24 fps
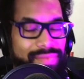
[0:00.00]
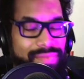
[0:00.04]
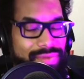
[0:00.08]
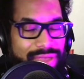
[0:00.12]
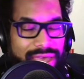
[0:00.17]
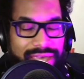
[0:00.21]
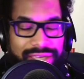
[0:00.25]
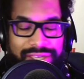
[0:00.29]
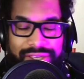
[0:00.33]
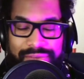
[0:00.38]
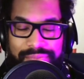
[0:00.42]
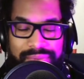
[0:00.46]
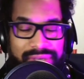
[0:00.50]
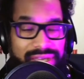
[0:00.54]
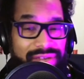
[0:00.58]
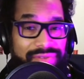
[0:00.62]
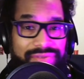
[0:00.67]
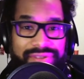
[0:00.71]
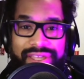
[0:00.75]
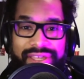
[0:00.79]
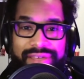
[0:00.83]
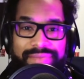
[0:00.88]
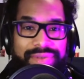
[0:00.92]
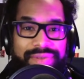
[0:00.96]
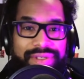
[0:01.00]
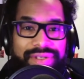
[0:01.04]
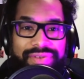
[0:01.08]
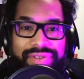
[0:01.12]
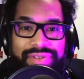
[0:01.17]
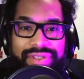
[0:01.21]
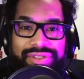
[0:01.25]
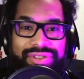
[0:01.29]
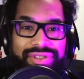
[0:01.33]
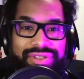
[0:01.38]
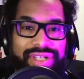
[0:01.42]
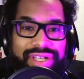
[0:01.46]
Thank you, Pierre, for that
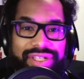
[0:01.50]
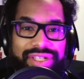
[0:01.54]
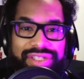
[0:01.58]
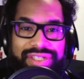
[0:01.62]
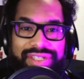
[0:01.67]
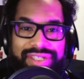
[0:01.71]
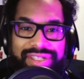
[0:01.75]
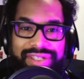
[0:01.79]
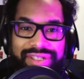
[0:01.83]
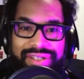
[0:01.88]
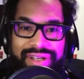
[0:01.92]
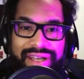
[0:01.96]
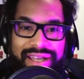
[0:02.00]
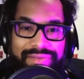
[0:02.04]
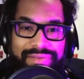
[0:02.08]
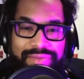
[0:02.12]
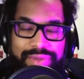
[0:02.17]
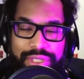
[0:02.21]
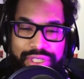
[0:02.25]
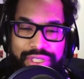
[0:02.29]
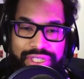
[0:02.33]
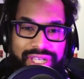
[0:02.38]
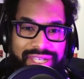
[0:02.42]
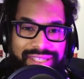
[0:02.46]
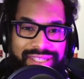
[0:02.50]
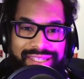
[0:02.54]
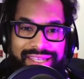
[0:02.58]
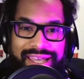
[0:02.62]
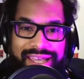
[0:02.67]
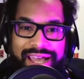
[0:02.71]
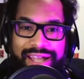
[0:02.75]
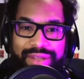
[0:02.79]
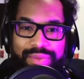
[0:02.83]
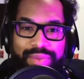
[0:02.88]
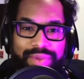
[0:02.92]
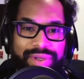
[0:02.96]
beautiful introduction. I appreciate the
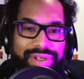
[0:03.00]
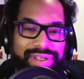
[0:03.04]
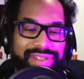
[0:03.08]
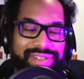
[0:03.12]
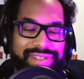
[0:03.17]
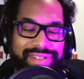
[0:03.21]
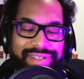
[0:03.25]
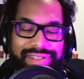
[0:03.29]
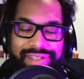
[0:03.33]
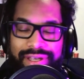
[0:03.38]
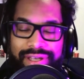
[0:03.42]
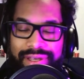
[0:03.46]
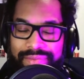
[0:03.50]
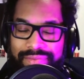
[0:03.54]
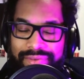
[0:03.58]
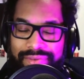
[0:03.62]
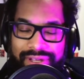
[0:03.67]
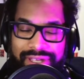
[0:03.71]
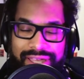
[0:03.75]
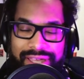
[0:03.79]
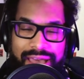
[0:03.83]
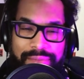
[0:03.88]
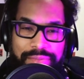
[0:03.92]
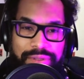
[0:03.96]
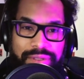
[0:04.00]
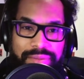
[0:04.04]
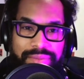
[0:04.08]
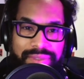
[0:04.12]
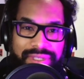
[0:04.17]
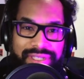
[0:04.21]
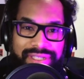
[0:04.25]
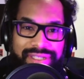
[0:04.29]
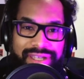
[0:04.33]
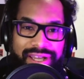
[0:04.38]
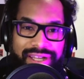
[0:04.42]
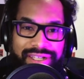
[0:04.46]
kind words and very happy to
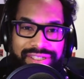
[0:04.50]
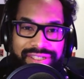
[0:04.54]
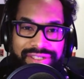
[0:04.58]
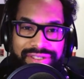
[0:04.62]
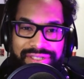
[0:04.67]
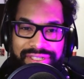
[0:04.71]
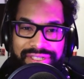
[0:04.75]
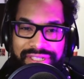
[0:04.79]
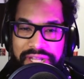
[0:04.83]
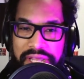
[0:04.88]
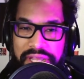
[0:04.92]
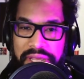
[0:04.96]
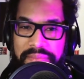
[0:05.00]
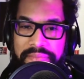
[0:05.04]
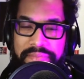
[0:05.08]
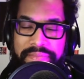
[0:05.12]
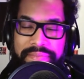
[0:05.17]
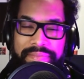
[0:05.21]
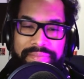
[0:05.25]
be talking to you today.